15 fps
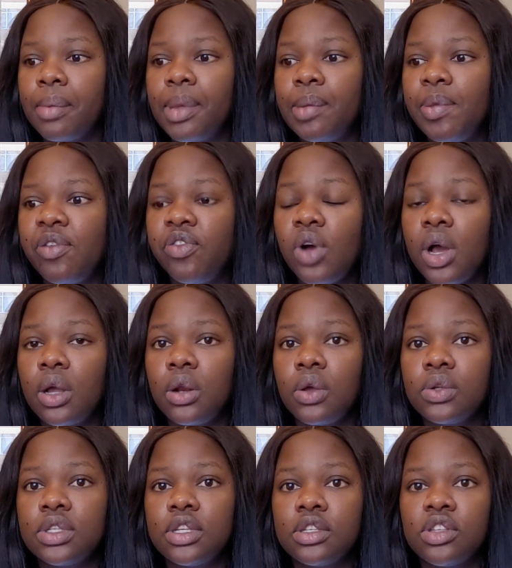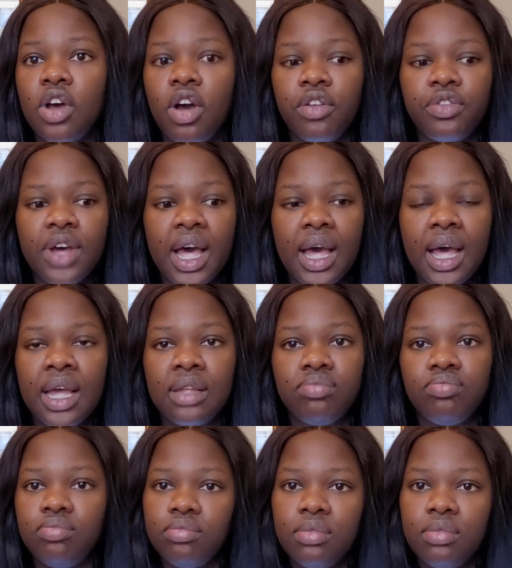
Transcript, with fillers: But before I close this off, I